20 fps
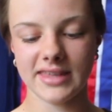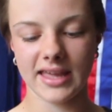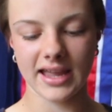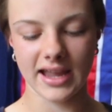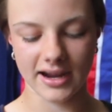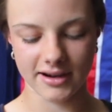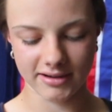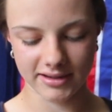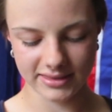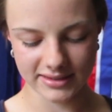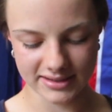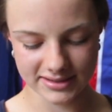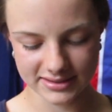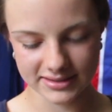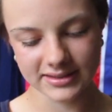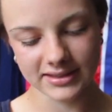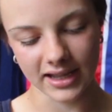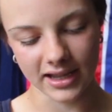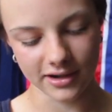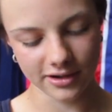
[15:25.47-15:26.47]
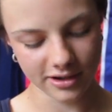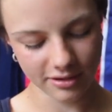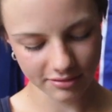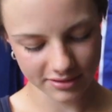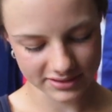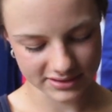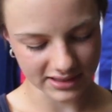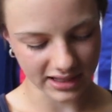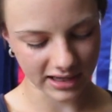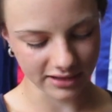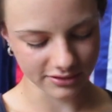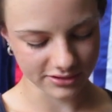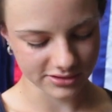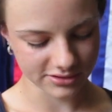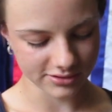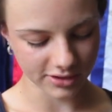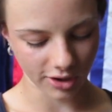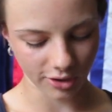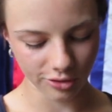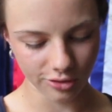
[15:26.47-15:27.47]
They are in this, I don't know what this colour is
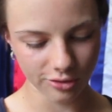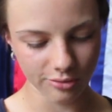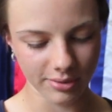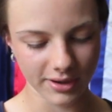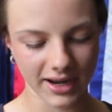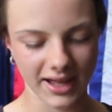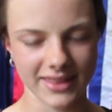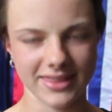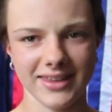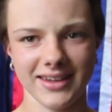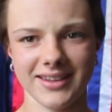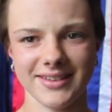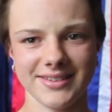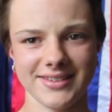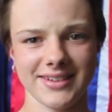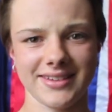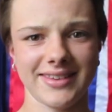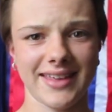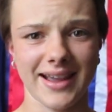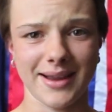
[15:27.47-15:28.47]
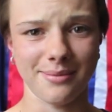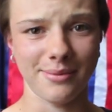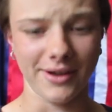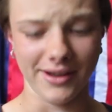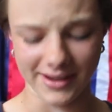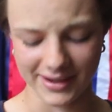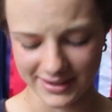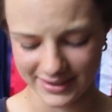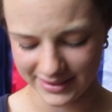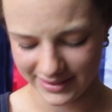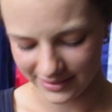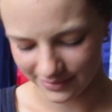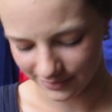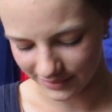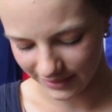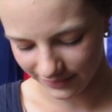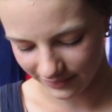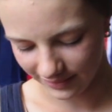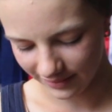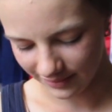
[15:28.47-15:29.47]
called, but I think it's just like burgundy or
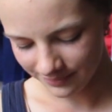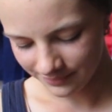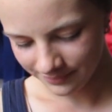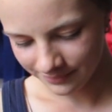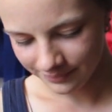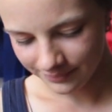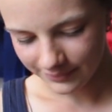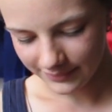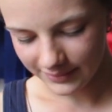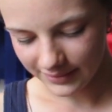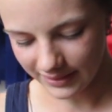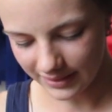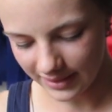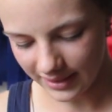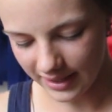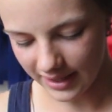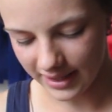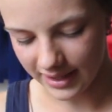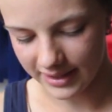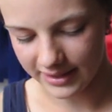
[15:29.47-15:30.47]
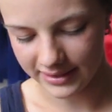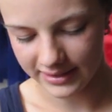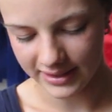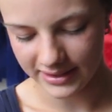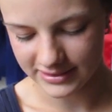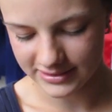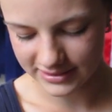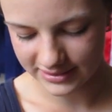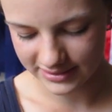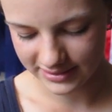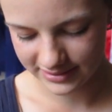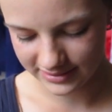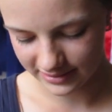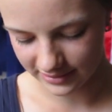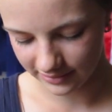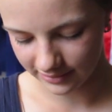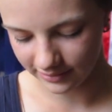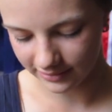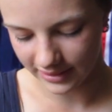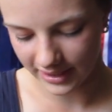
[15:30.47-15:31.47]
whatever. And they
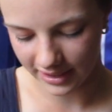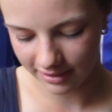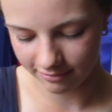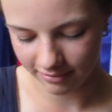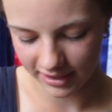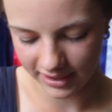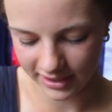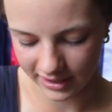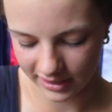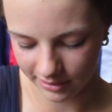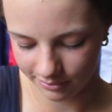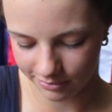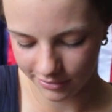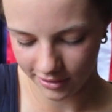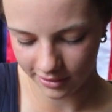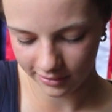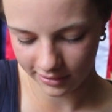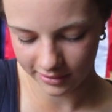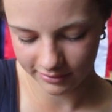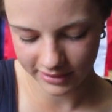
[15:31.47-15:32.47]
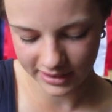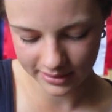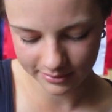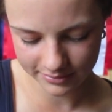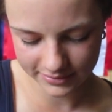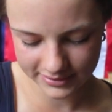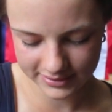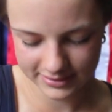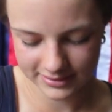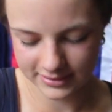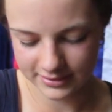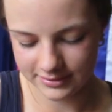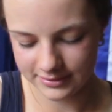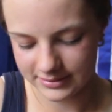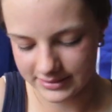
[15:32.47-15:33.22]
just look like regular polar wraps.